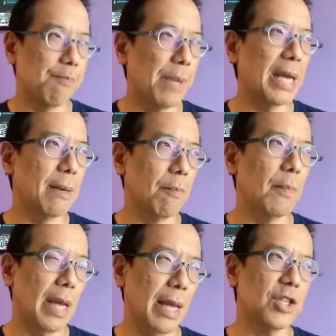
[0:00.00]
been
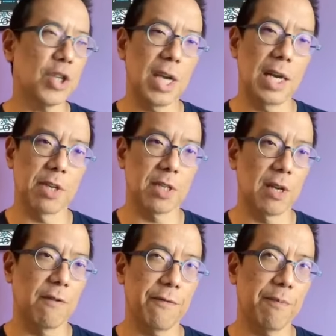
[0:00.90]
educating
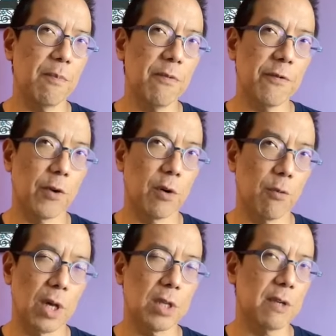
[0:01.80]
myself for a
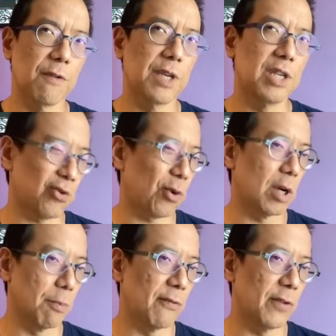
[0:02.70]
relatively short
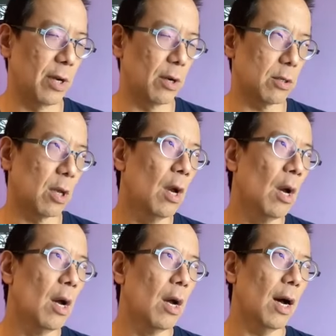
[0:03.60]
number of years.
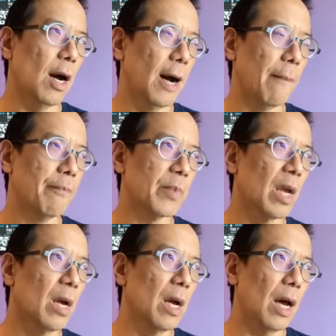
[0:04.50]

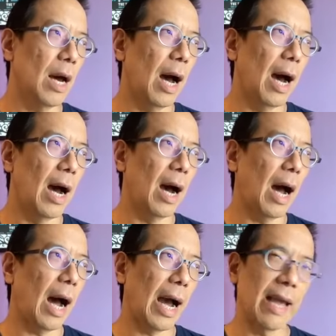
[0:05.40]

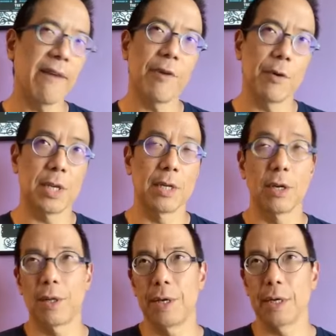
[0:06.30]
I have always
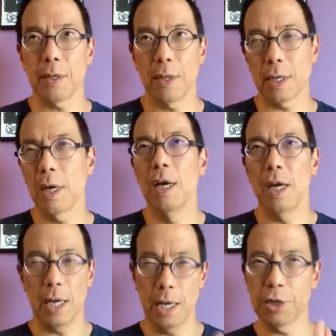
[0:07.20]
tended to think like
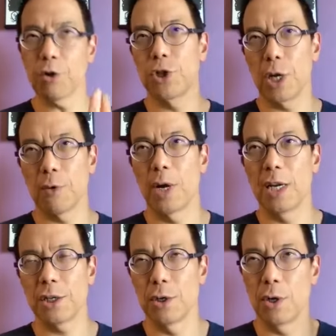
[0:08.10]

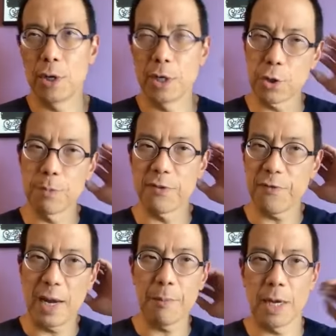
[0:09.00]
intergenerational in terms of
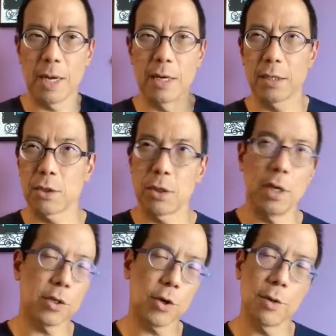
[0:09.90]
family, as
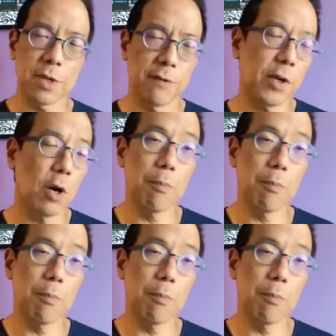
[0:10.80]
in terms of,